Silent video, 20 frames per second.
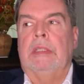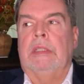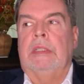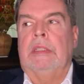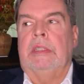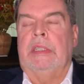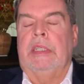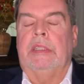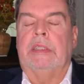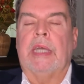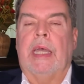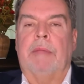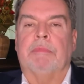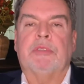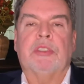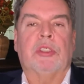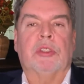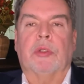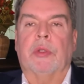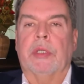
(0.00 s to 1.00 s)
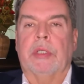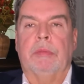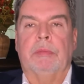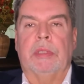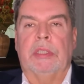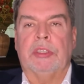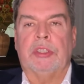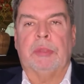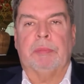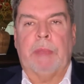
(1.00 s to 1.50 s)
The adoption
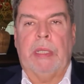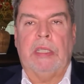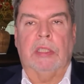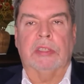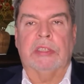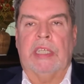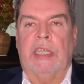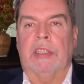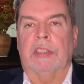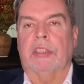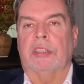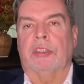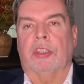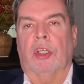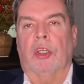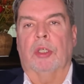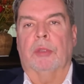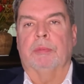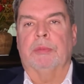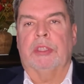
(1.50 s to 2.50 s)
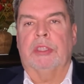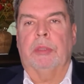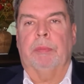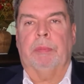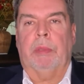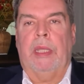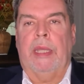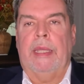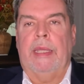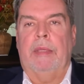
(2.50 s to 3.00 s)
agreement spells out the terms of the
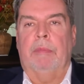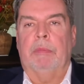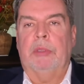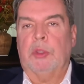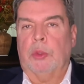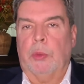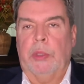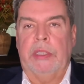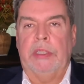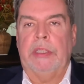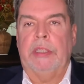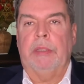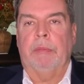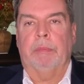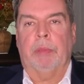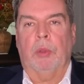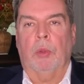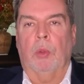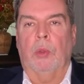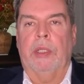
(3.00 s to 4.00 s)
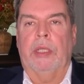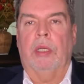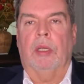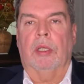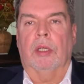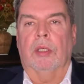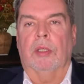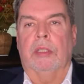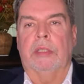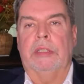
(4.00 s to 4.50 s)
plan between the
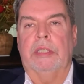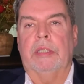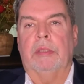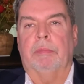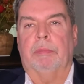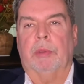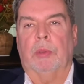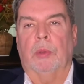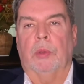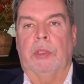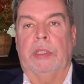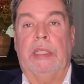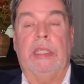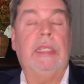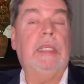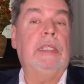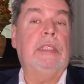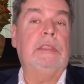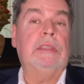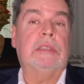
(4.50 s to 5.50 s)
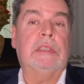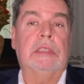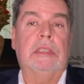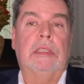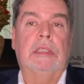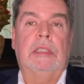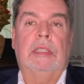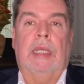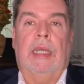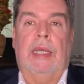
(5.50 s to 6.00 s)
employer and the employees,
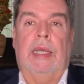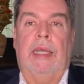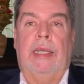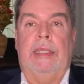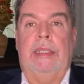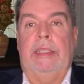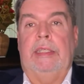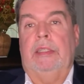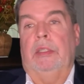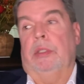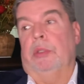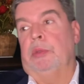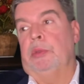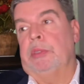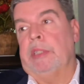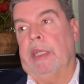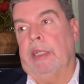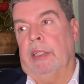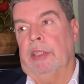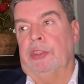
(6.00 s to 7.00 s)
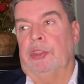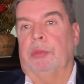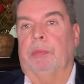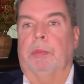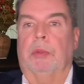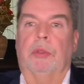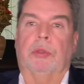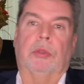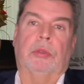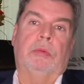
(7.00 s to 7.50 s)
i.e., who's
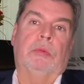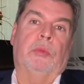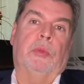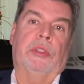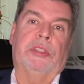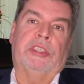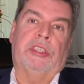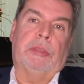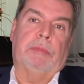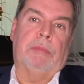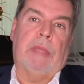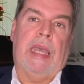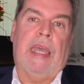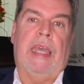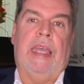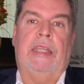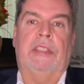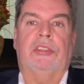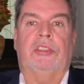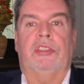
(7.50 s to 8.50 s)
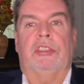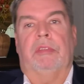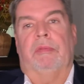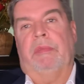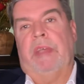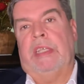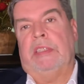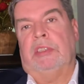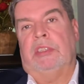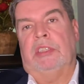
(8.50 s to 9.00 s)
eligible, what's the match, the
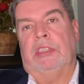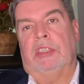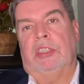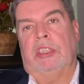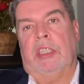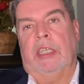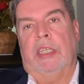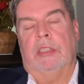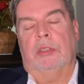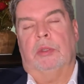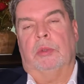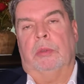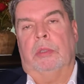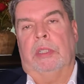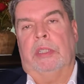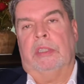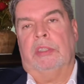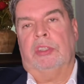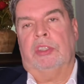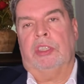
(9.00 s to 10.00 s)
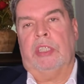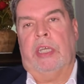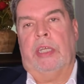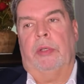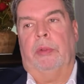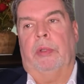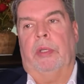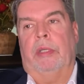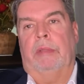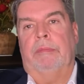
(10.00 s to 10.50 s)
vesting schedule,
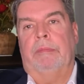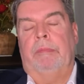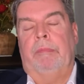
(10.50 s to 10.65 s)
etc.